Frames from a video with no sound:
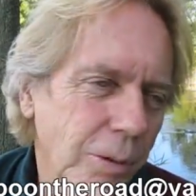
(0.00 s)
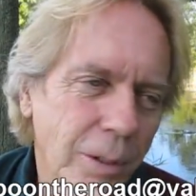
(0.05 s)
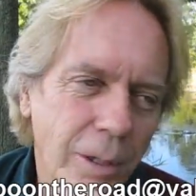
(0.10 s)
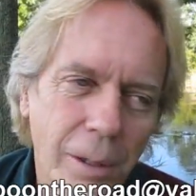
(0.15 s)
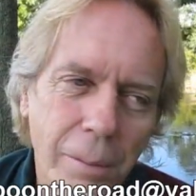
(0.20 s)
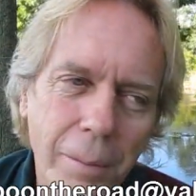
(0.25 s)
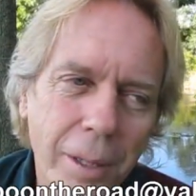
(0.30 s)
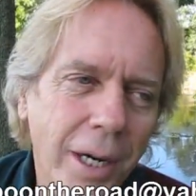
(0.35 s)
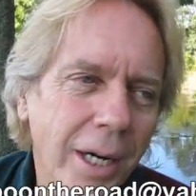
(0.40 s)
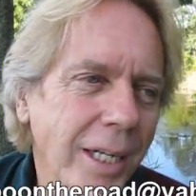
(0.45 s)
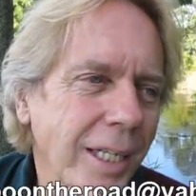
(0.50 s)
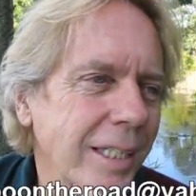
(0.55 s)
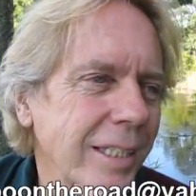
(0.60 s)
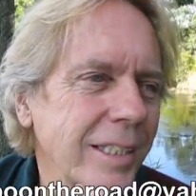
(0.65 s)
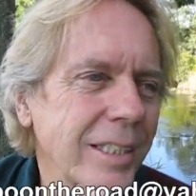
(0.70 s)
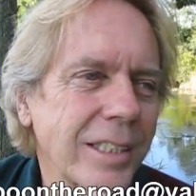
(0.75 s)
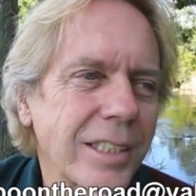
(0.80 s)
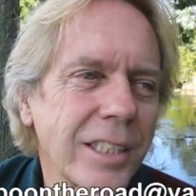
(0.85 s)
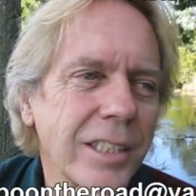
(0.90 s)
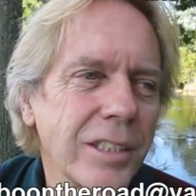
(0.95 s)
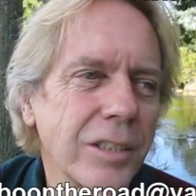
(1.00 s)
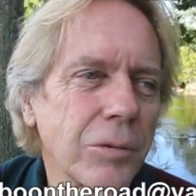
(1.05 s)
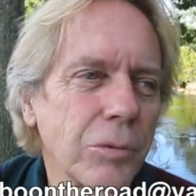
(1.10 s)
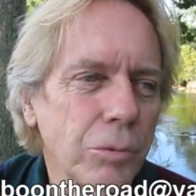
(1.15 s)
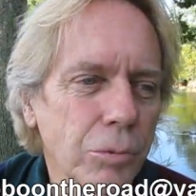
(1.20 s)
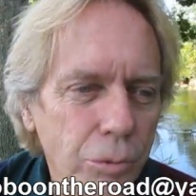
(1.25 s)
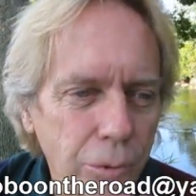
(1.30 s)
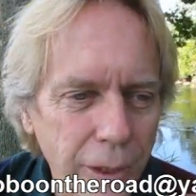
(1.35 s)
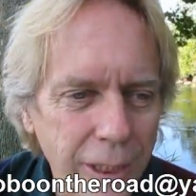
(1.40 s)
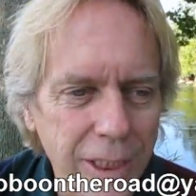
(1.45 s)
America is just
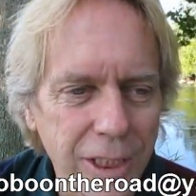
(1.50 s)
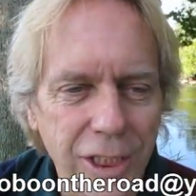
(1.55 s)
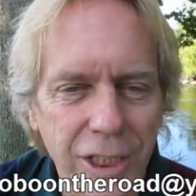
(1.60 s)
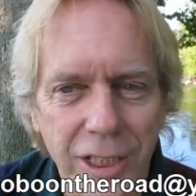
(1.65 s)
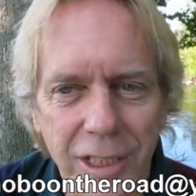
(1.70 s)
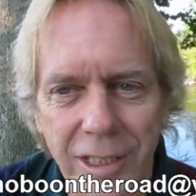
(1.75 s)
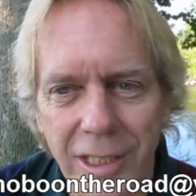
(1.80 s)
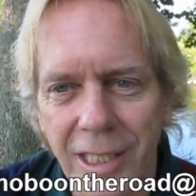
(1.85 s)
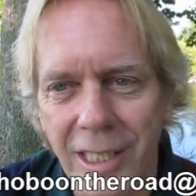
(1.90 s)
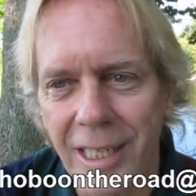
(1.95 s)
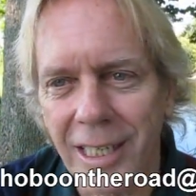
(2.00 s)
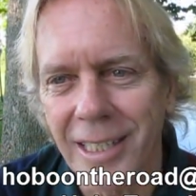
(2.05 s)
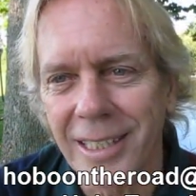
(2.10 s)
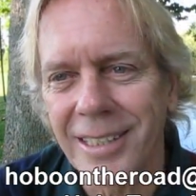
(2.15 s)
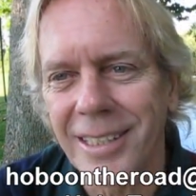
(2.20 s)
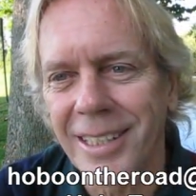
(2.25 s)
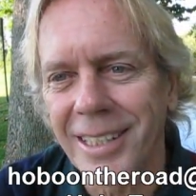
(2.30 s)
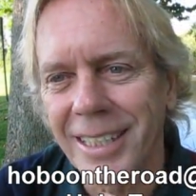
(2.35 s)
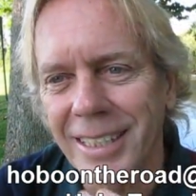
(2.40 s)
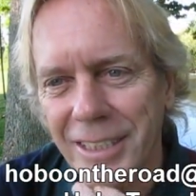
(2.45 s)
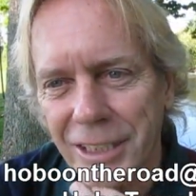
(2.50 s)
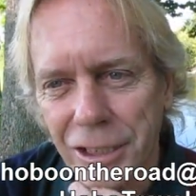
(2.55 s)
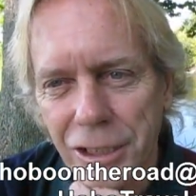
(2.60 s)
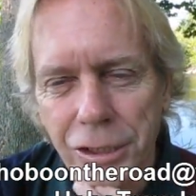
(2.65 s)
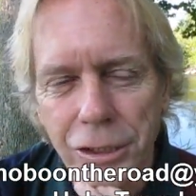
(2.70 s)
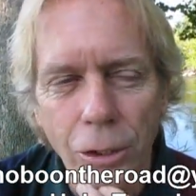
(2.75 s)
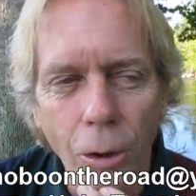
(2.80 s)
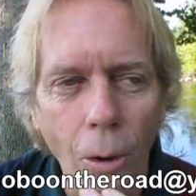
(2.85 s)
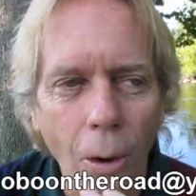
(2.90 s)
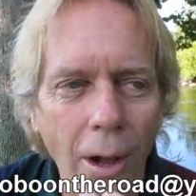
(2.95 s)
rich in
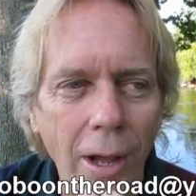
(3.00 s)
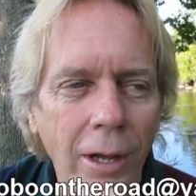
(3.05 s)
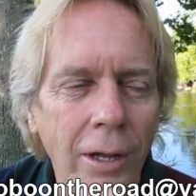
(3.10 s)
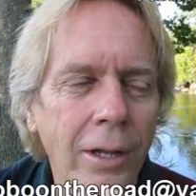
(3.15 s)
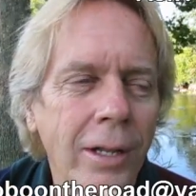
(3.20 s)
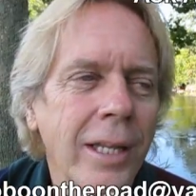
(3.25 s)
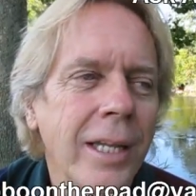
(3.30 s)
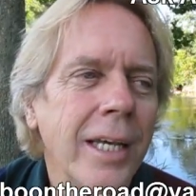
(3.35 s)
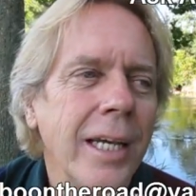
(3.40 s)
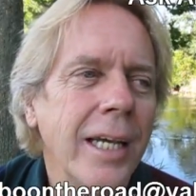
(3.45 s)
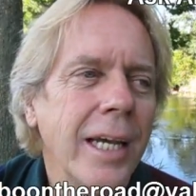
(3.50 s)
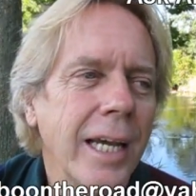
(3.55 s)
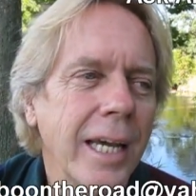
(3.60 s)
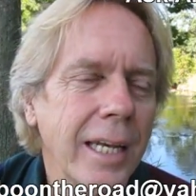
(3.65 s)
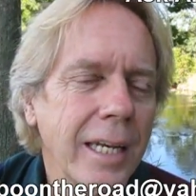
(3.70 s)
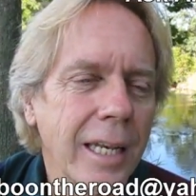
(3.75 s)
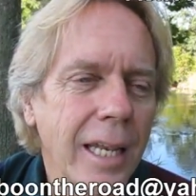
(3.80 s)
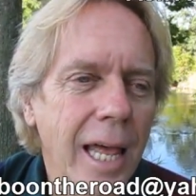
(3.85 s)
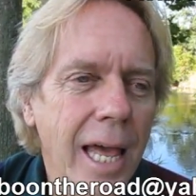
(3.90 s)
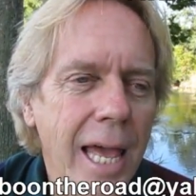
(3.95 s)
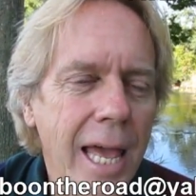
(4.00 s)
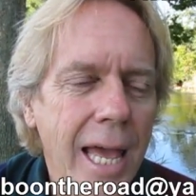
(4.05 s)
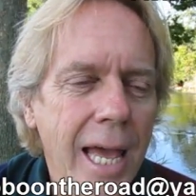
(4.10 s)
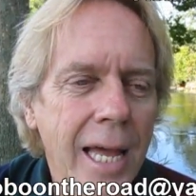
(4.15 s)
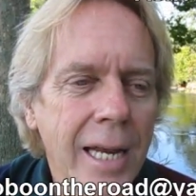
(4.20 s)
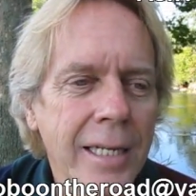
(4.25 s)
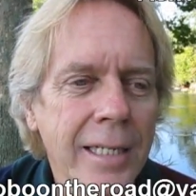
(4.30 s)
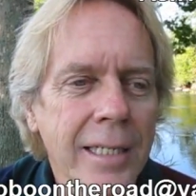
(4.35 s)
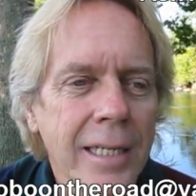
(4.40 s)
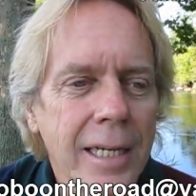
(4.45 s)
soil and
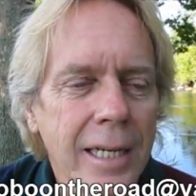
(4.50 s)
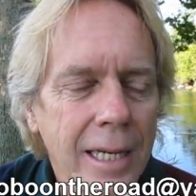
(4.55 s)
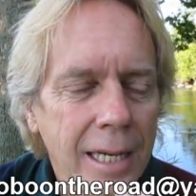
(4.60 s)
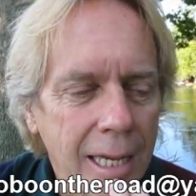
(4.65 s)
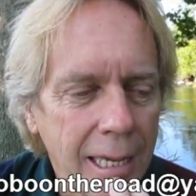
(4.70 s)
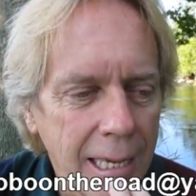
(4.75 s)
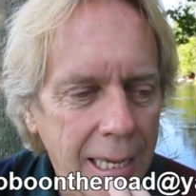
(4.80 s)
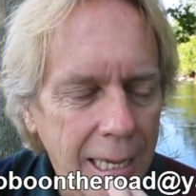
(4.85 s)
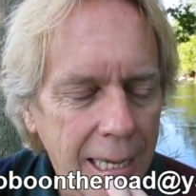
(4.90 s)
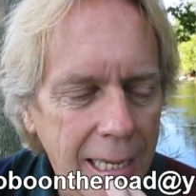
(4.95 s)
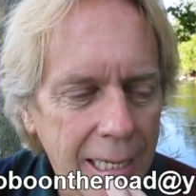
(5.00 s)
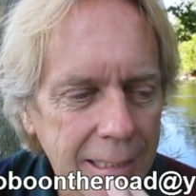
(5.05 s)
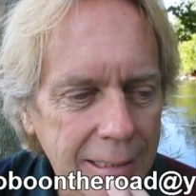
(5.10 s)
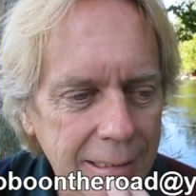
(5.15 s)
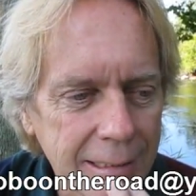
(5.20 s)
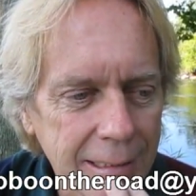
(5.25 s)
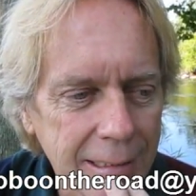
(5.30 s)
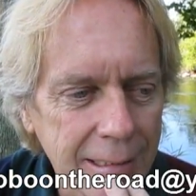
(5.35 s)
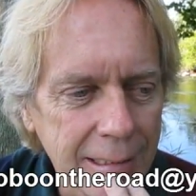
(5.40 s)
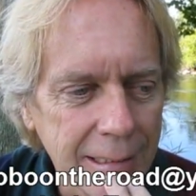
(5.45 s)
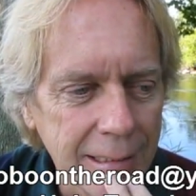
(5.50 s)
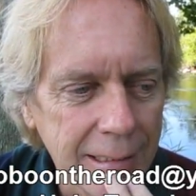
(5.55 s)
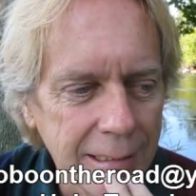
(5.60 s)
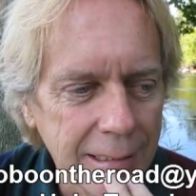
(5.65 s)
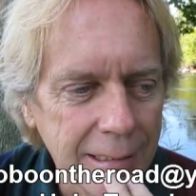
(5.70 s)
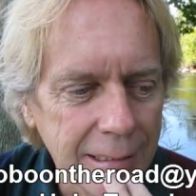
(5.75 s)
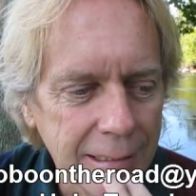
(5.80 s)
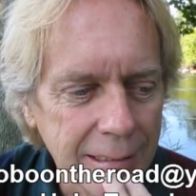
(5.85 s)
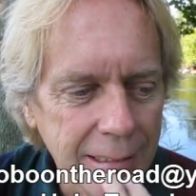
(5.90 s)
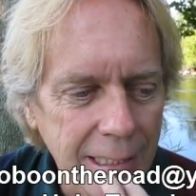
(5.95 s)
land and
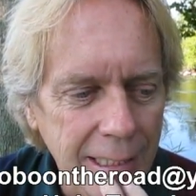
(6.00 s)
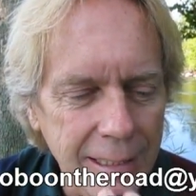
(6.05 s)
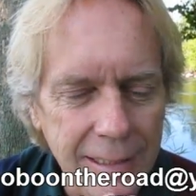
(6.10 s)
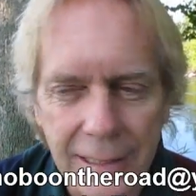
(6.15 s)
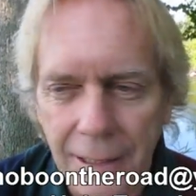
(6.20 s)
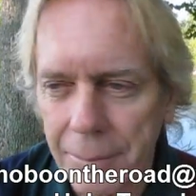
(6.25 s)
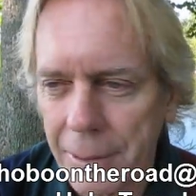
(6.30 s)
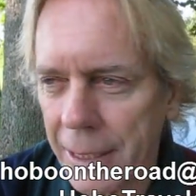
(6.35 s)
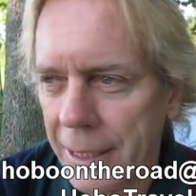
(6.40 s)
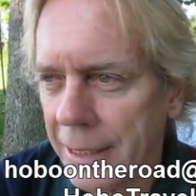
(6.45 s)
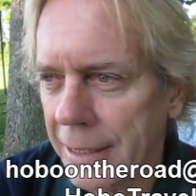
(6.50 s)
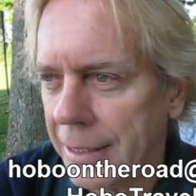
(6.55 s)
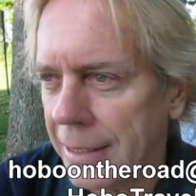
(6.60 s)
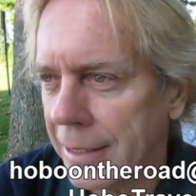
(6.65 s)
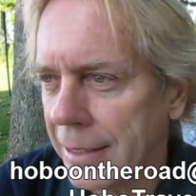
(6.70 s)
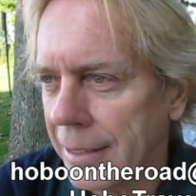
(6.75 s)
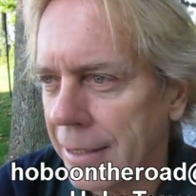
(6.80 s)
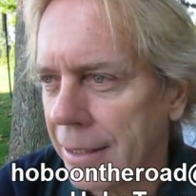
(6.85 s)
things. I mean,